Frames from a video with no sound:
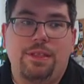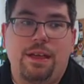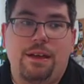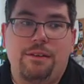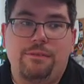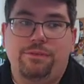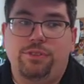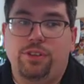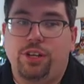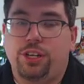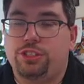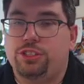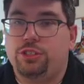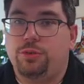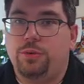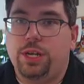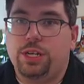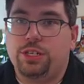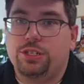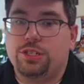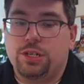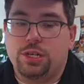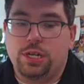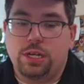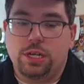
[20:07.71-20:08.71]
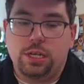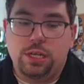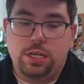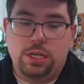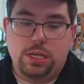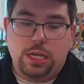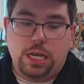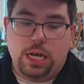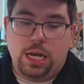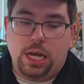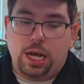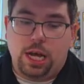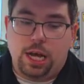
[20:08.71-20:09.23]
that fluctuation
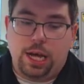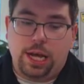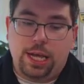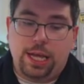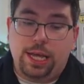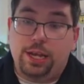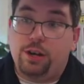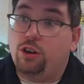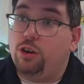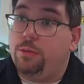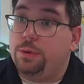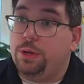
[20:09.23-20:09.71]
in